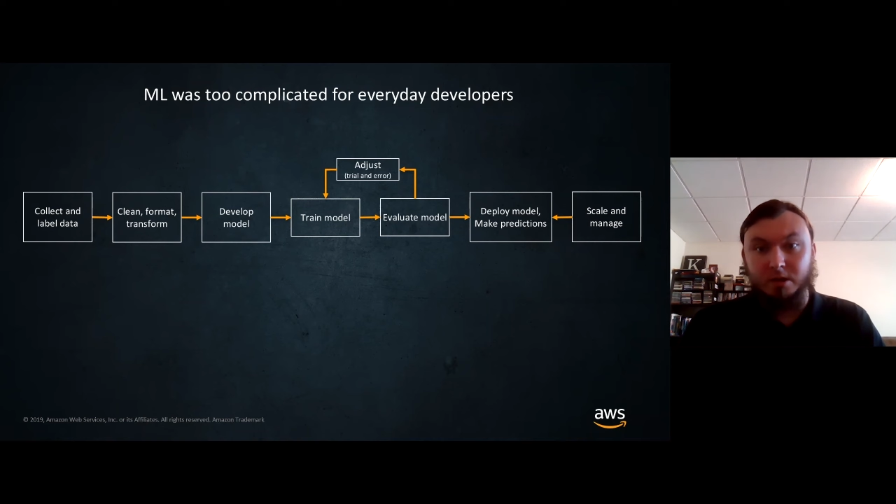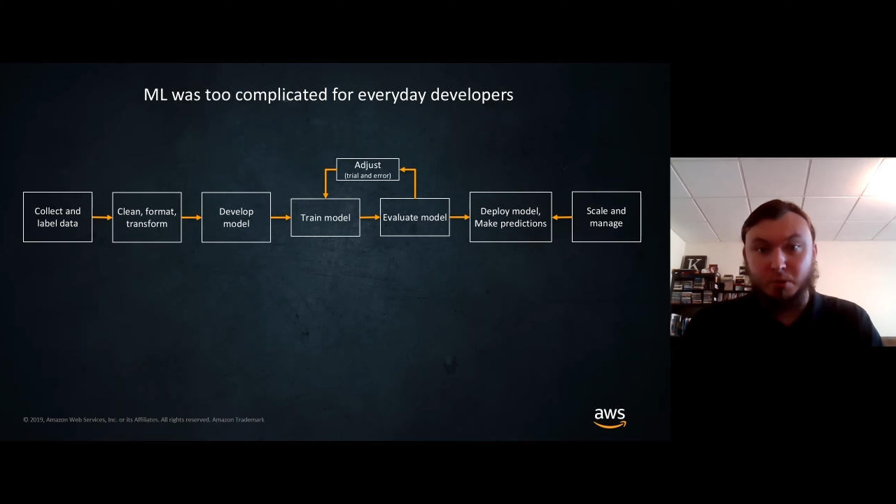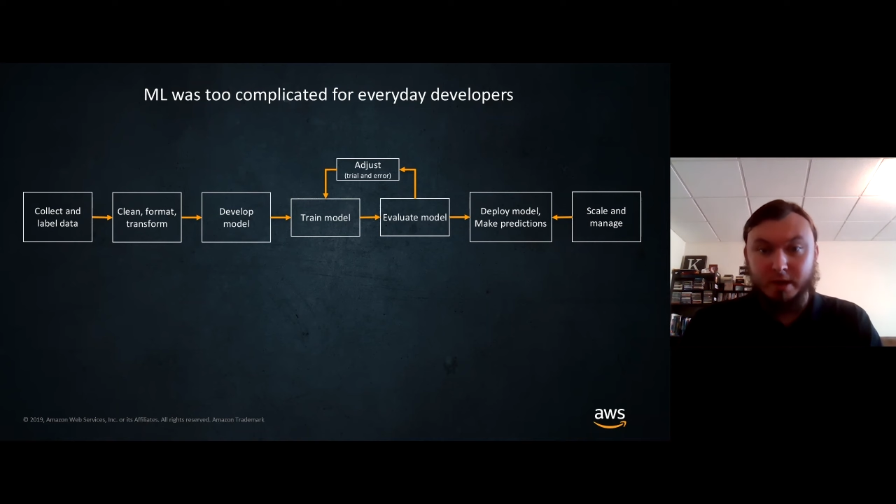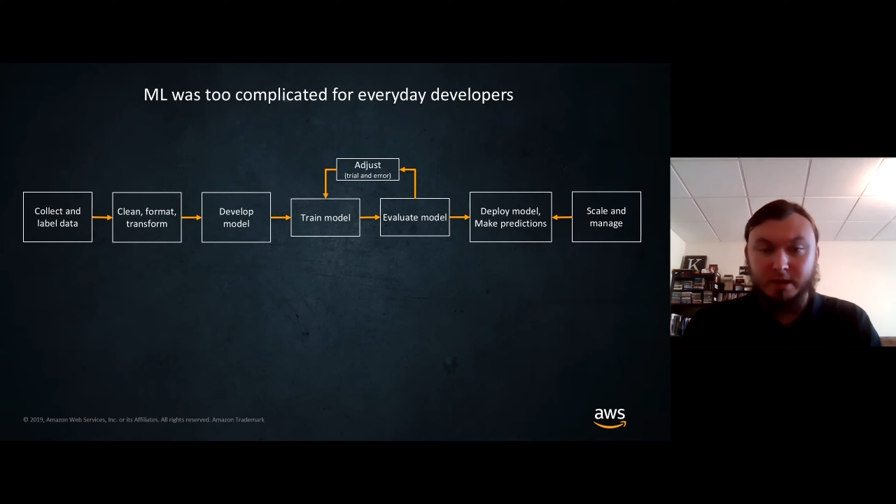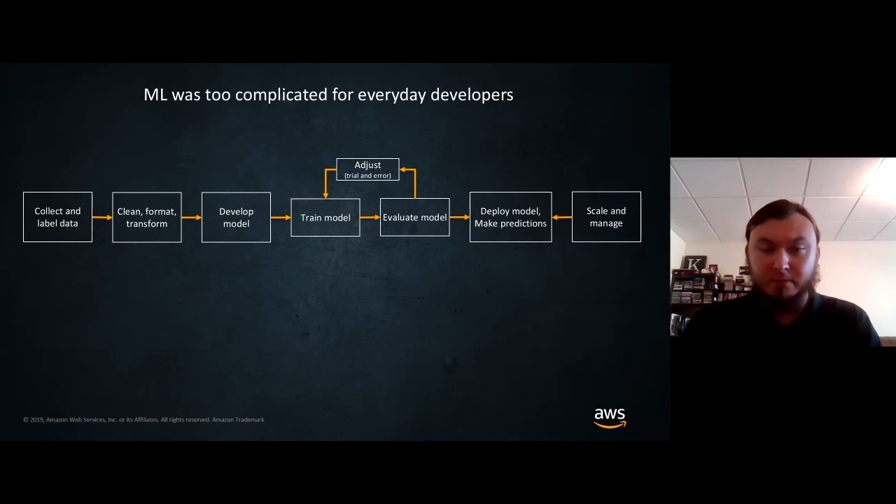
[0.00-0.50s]

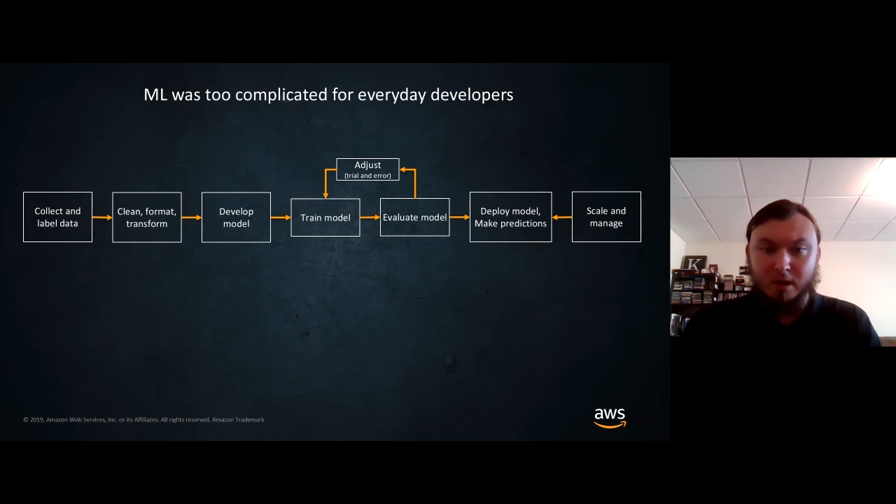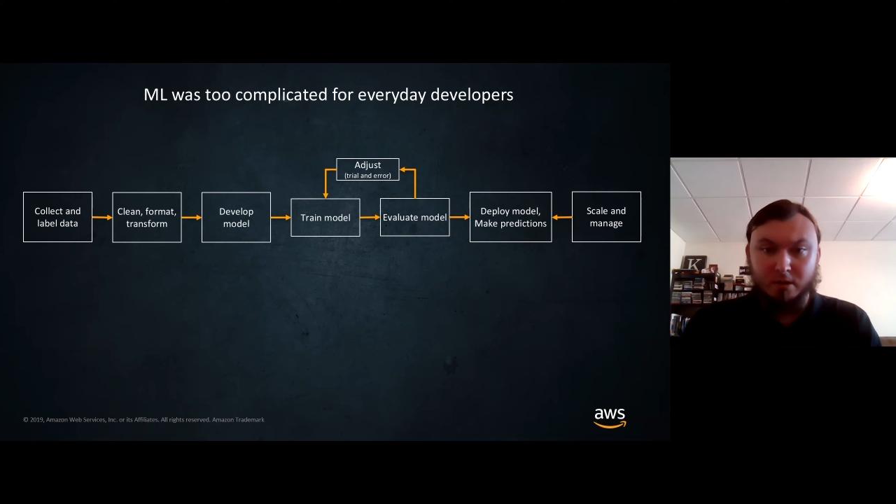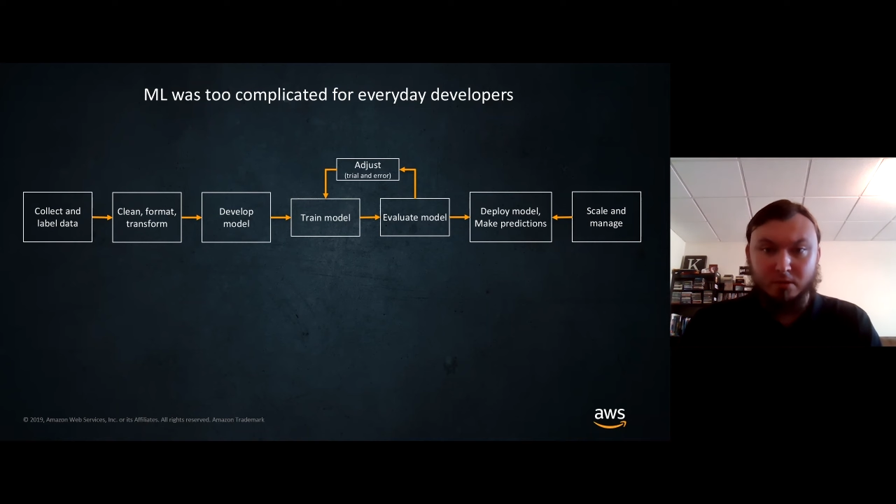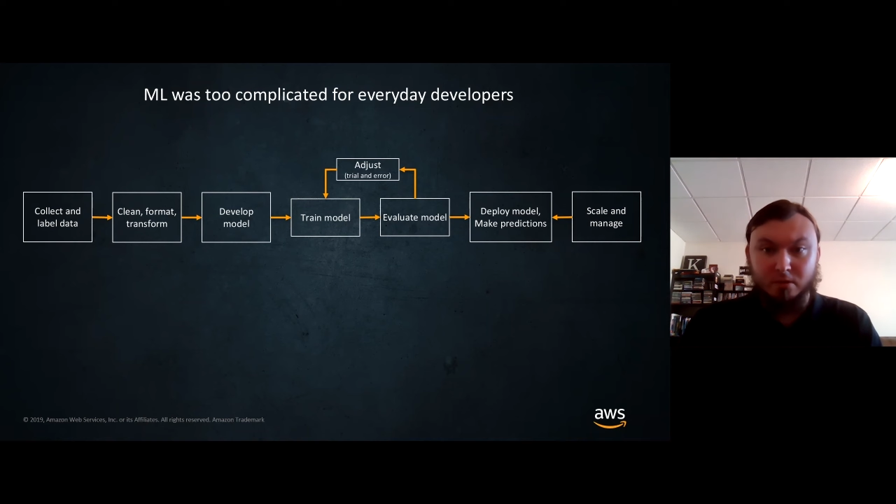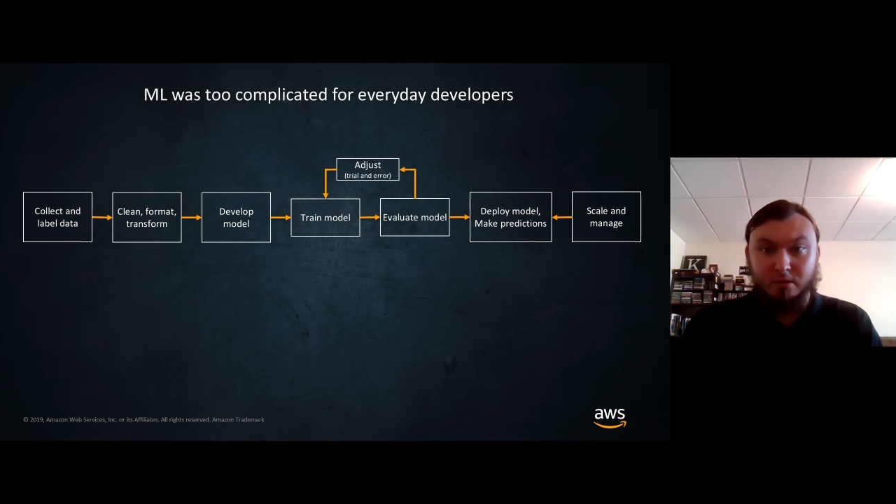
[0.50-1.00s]
train a
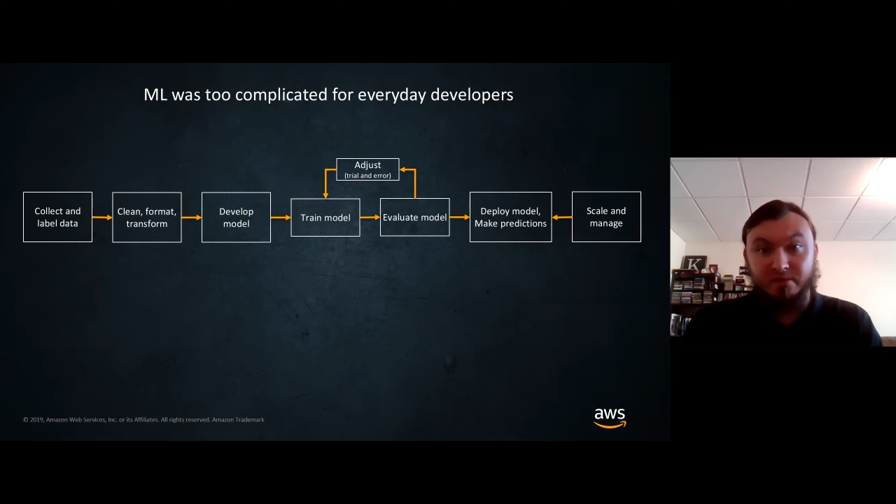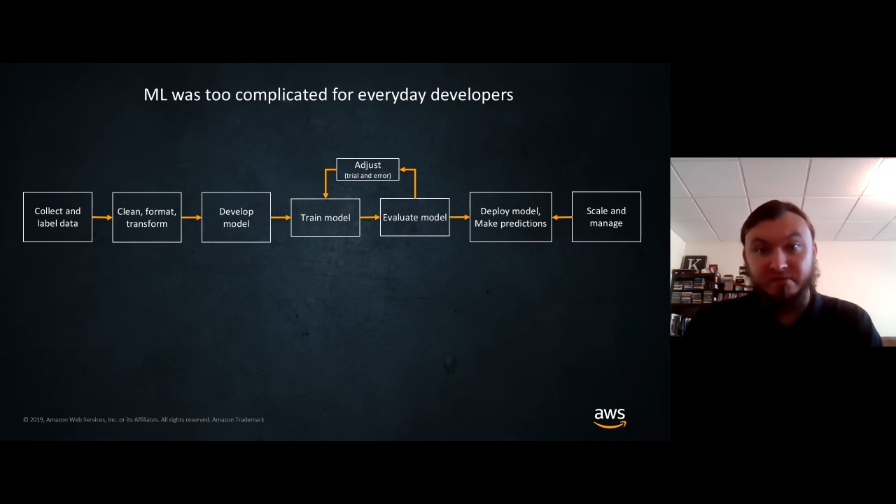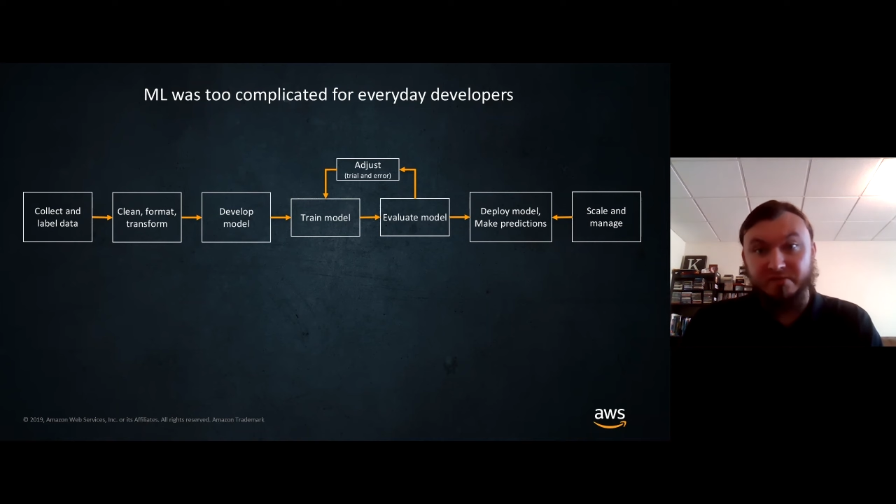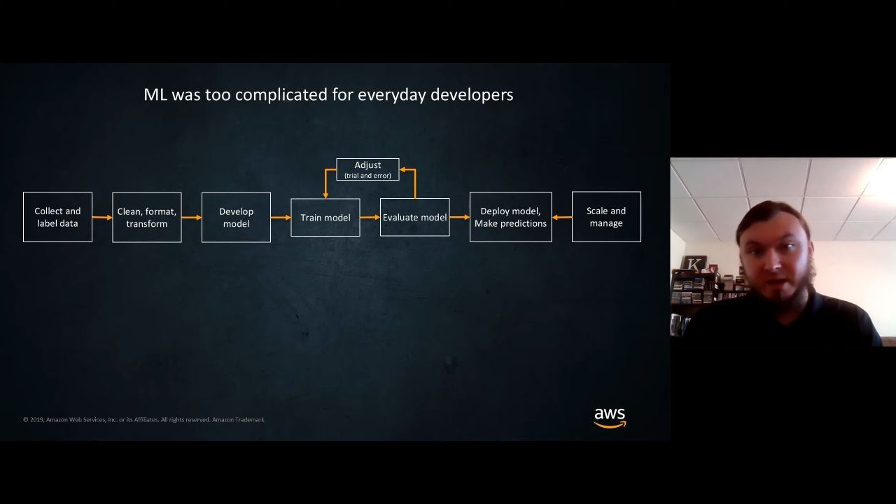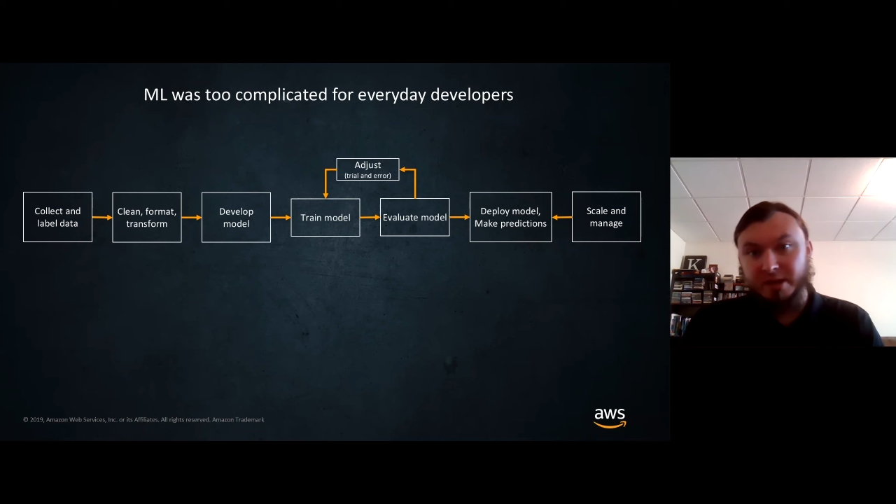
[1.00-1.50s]
model,
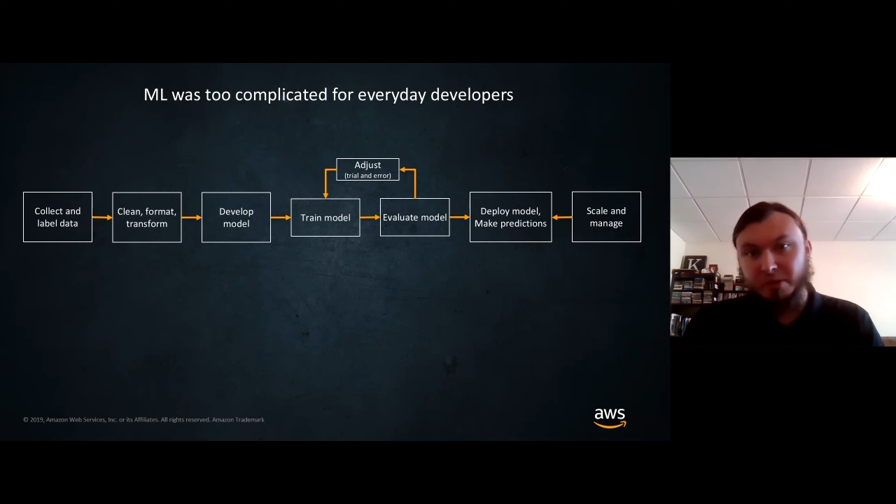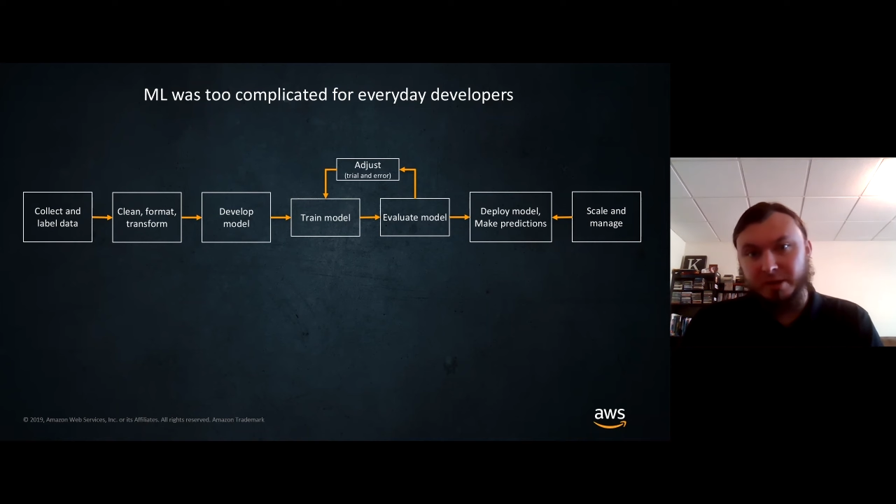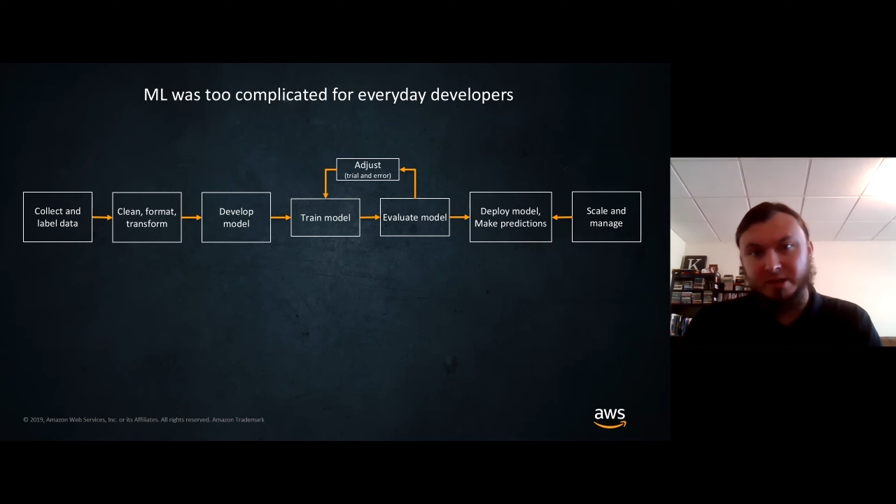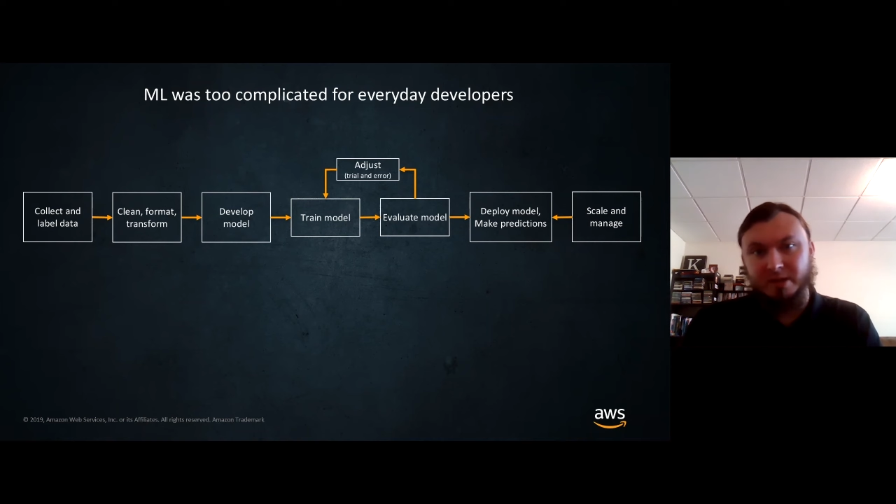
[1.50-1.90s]
evaluate